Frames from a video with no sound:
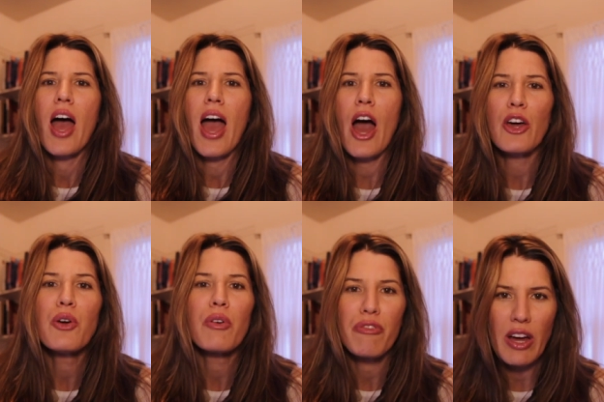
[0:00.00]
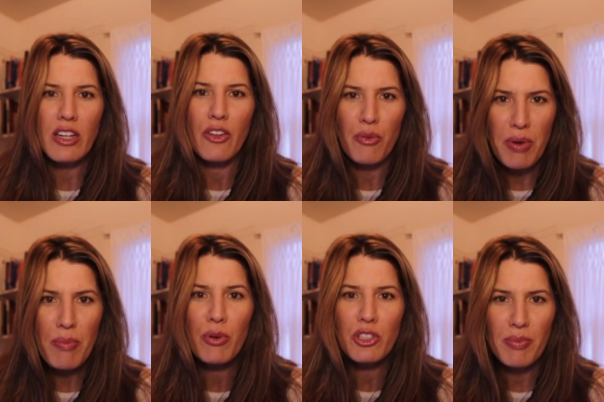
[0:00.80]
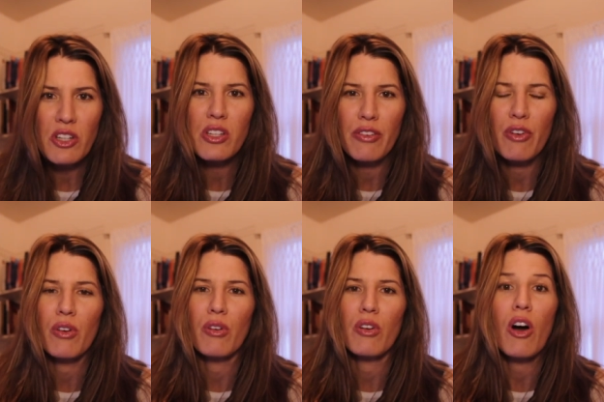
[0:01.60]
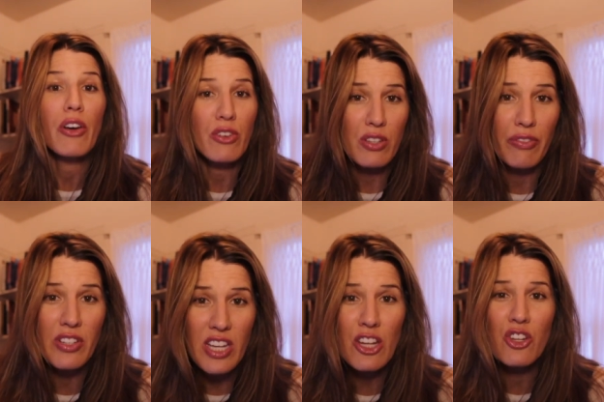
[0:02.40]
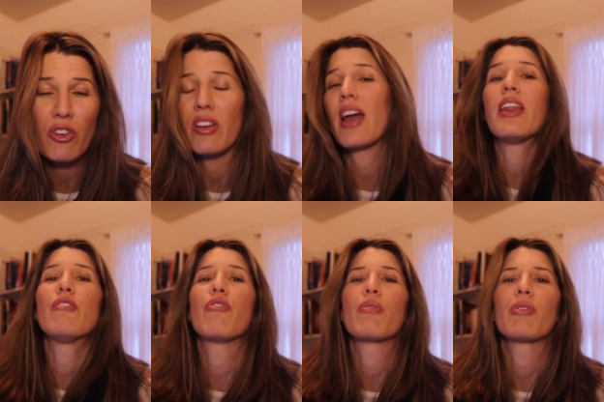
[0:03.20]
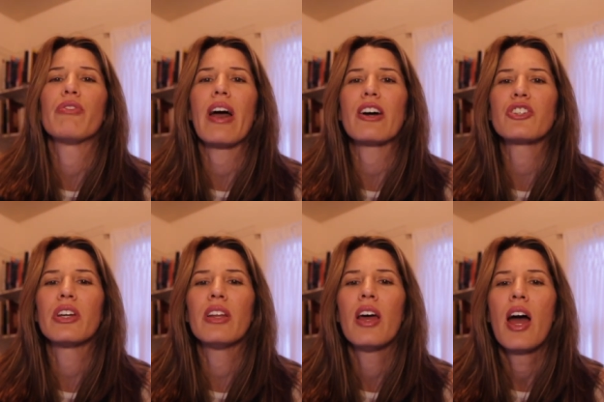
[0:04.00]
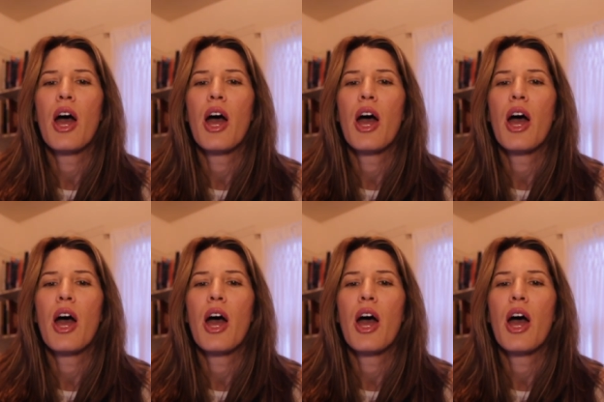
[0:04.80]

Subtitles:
how you affect other people, especially if you're calling yourself a teacher in any form or fashion.